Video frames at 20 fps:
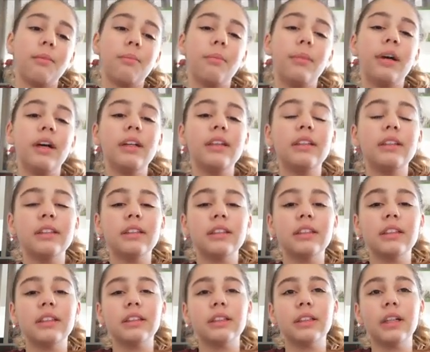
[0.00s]
But
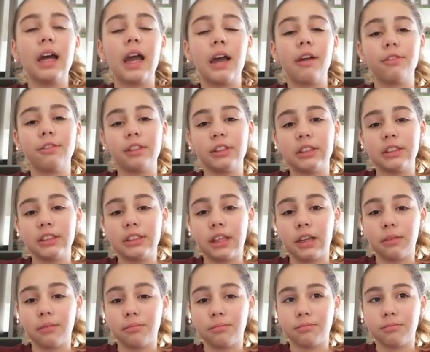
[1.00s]
after
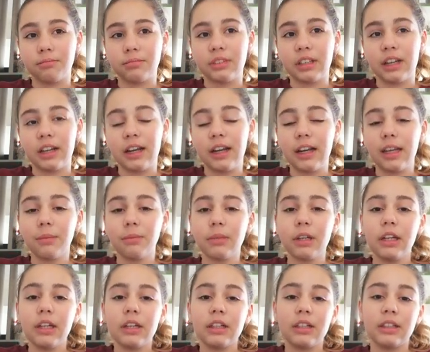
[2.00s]
some time,
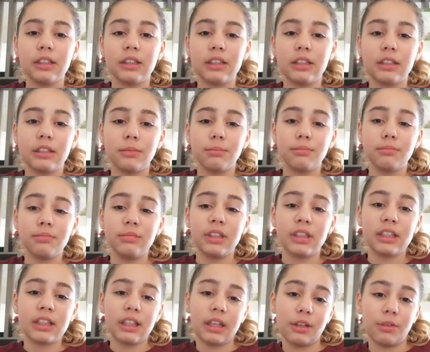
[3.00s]

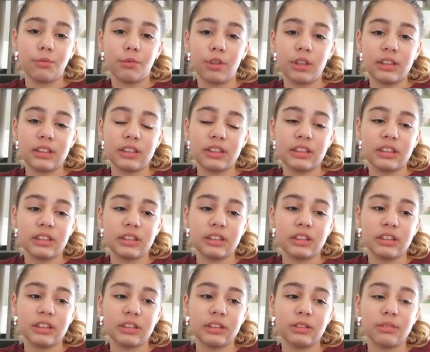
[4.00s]
the king was
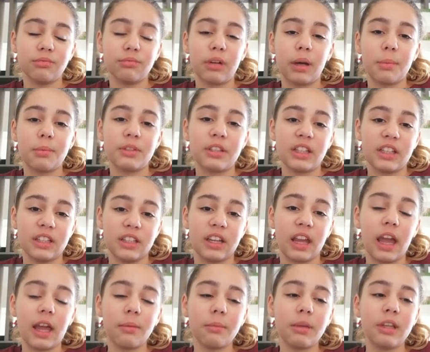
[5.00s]
upset
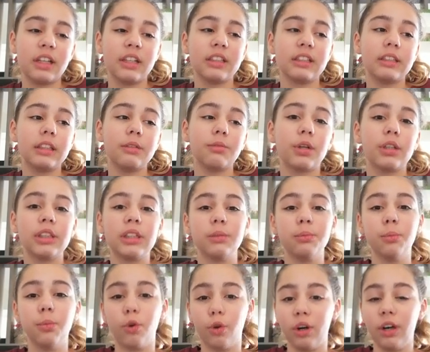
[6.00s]
again because he
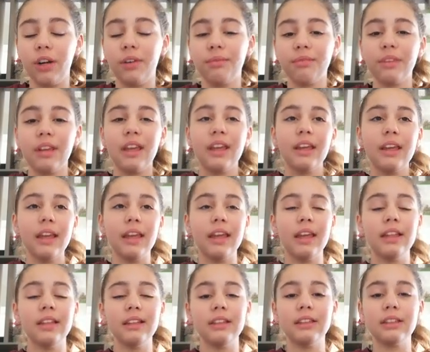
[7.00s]
wanted more,
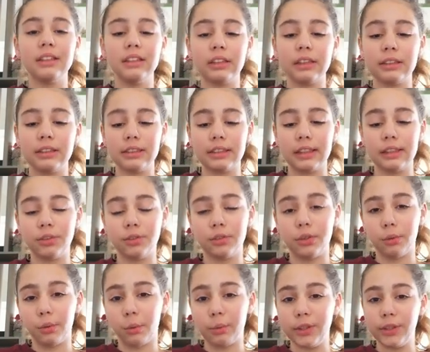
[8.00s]
and said
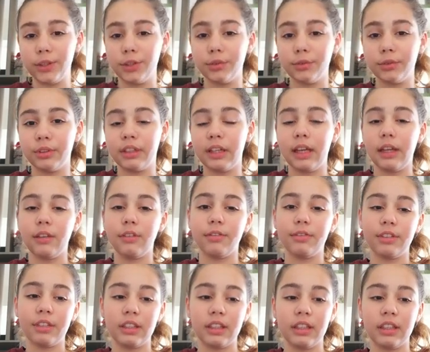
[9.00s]
to the woman to
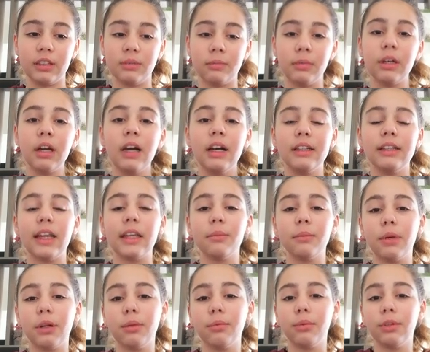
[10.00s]
give him an
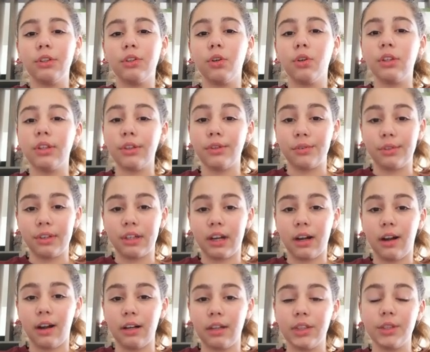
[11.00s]
animal with all the three
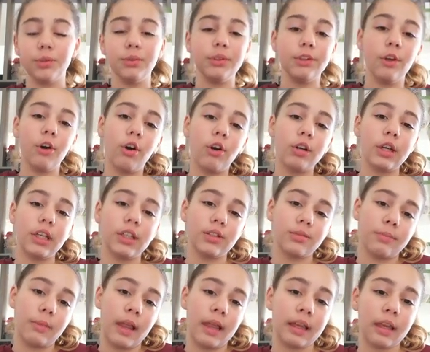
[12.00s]
colors, with
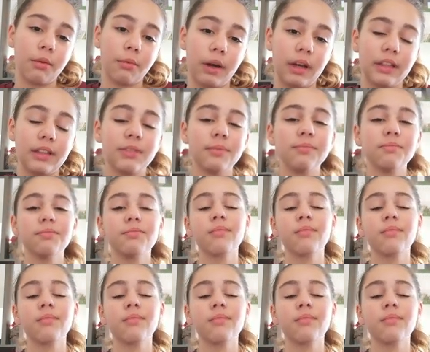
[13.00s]
orange, black, and white.